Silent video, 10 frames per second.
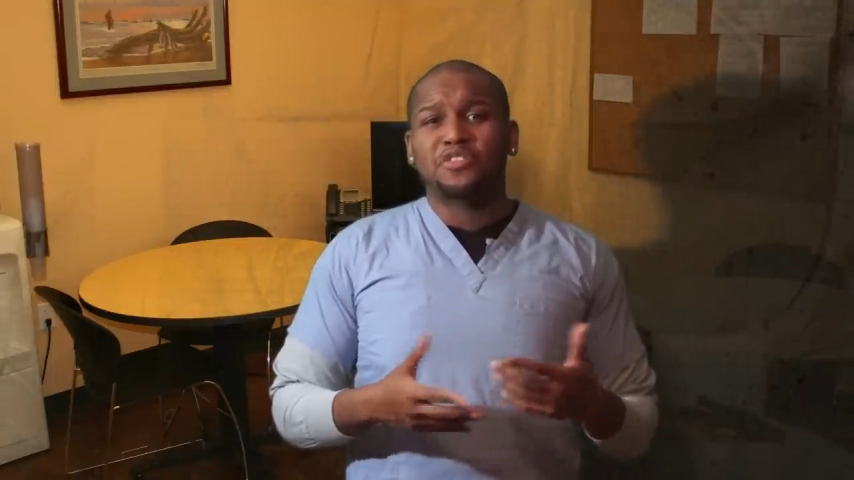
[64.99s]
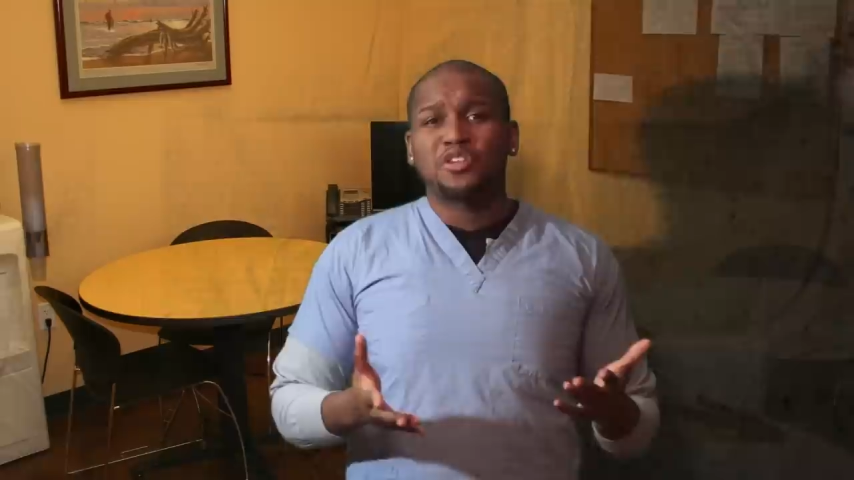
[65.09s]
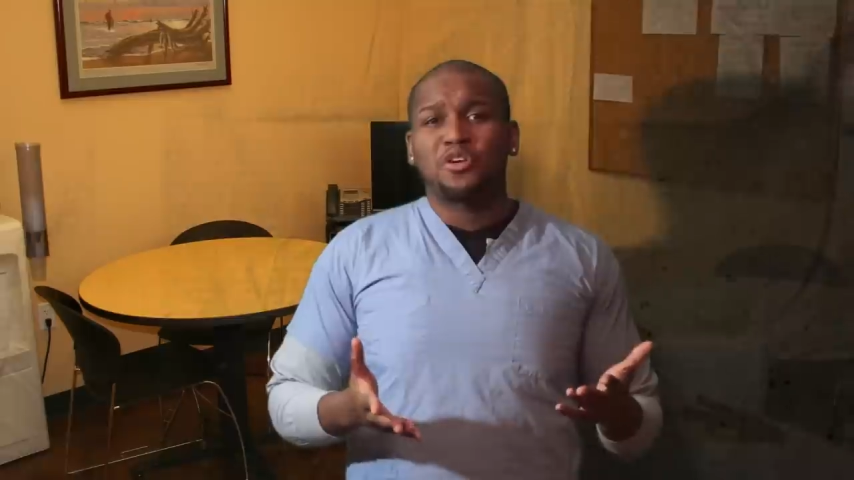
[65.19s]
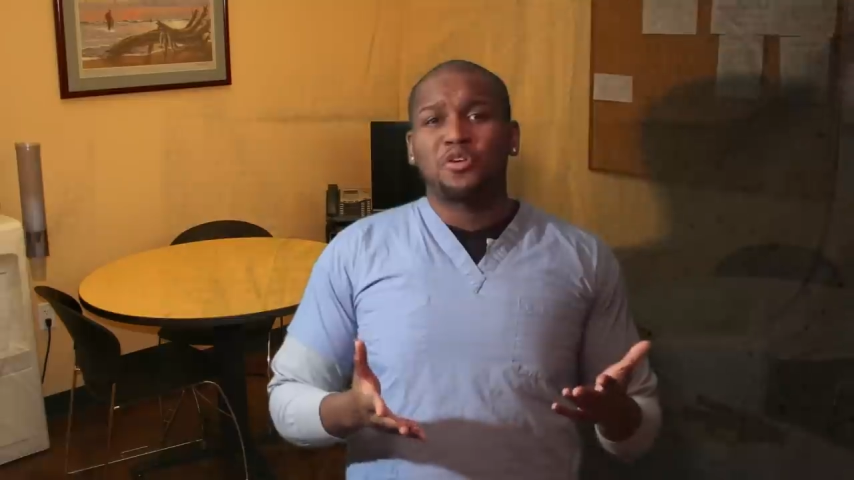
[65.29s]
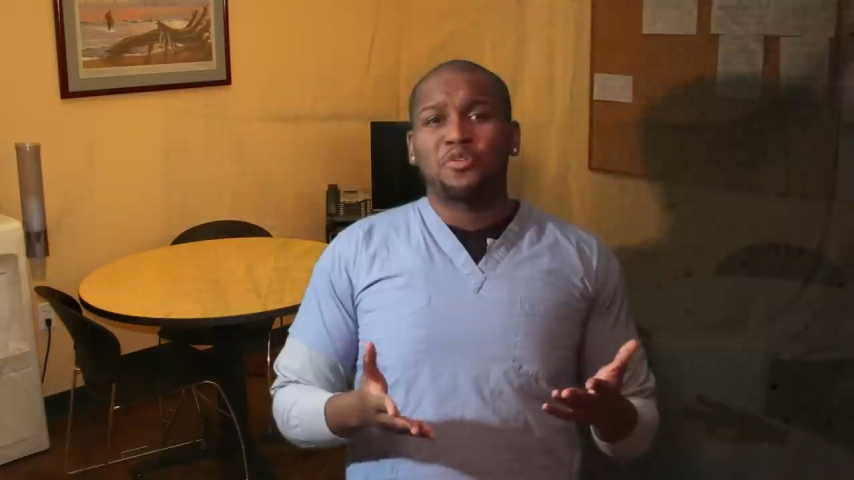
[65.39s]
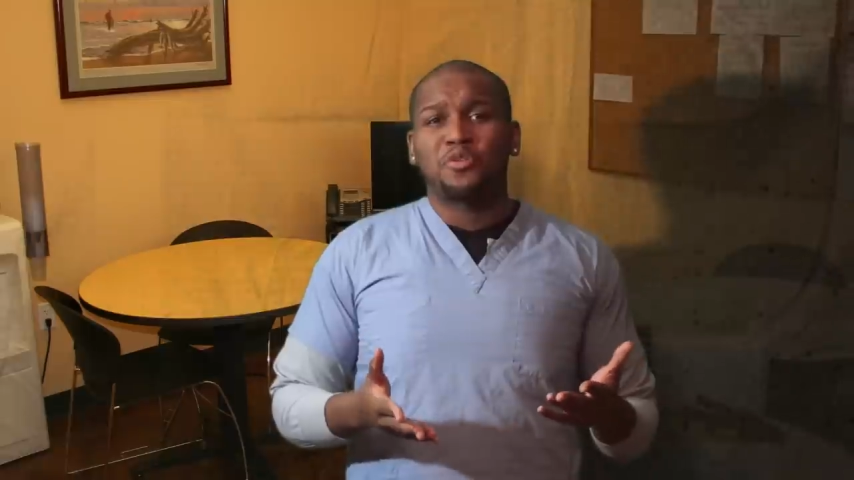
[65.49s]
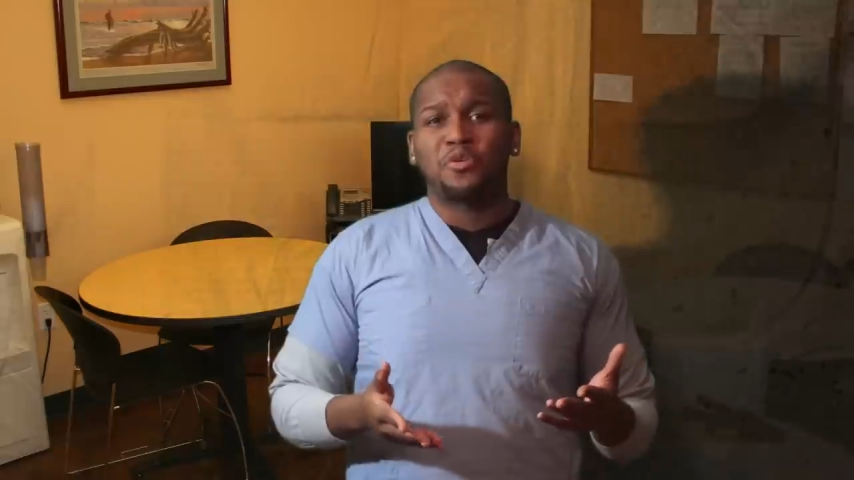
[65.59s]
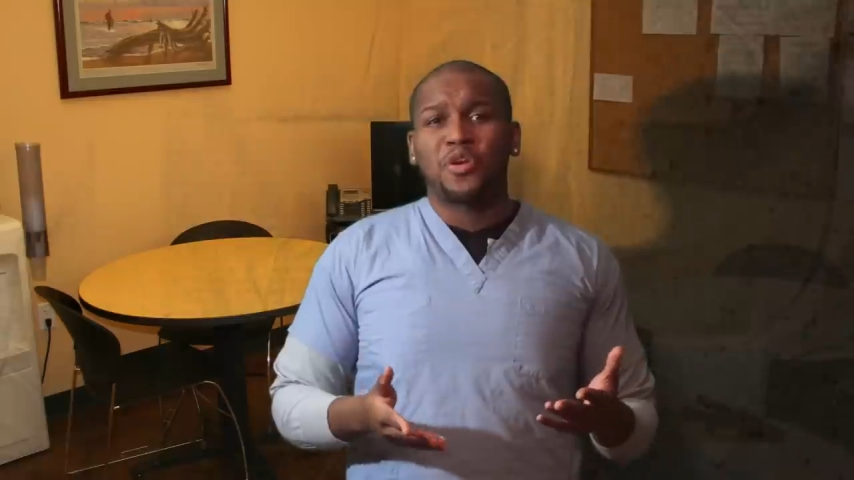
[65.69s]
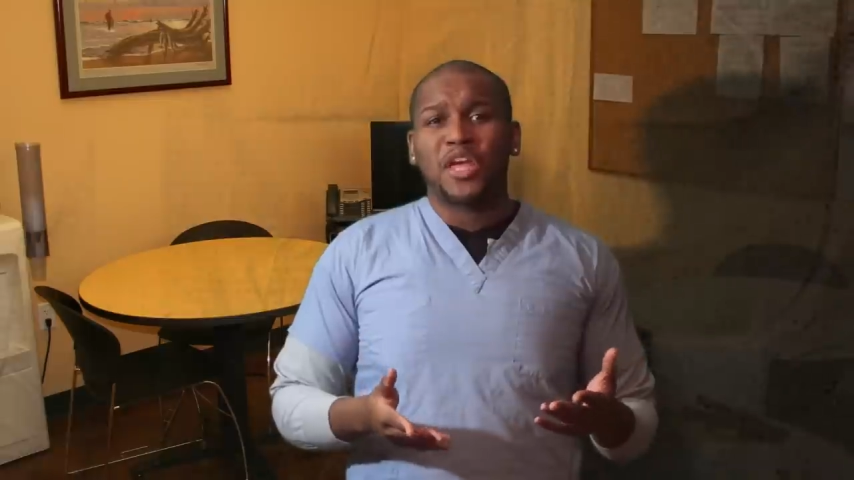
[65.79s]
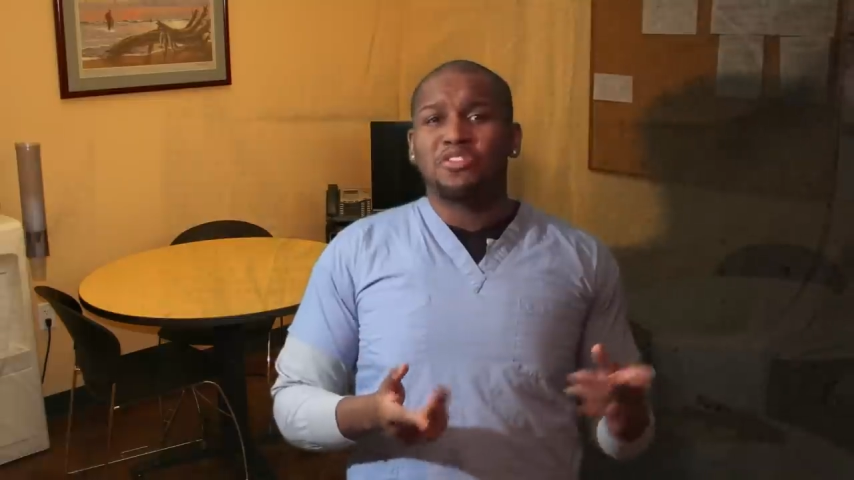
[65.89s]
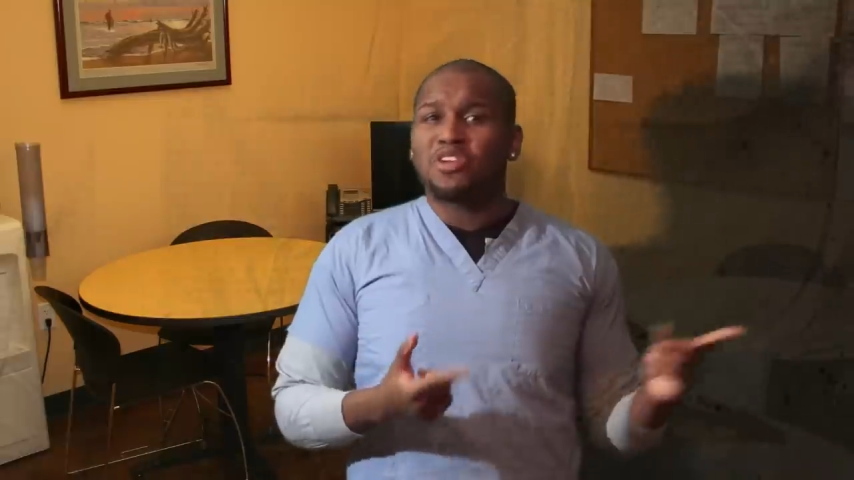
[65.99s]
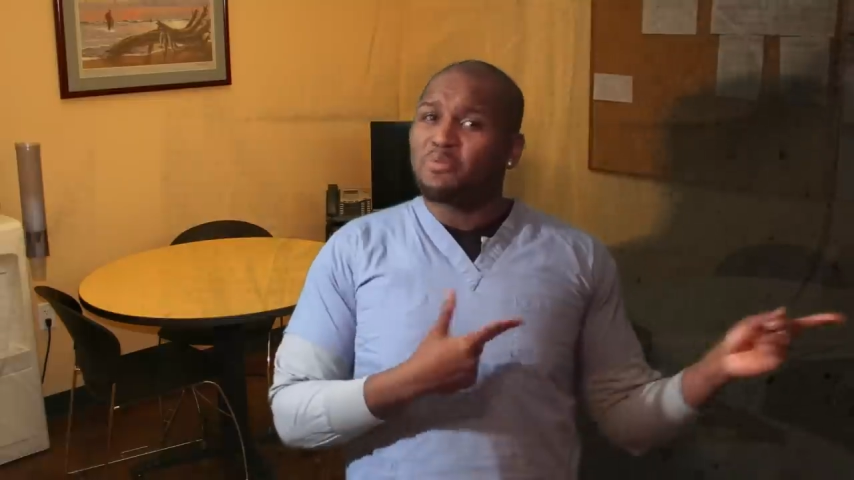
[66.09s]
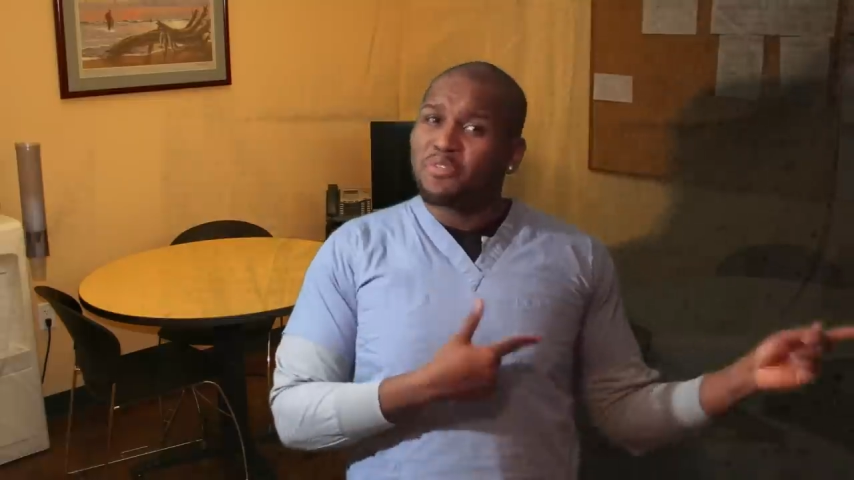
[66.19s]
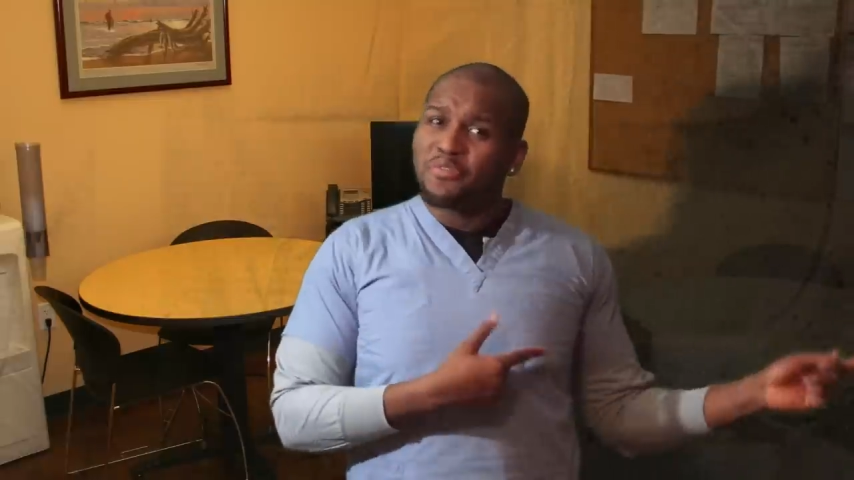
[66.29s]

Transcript: so can you come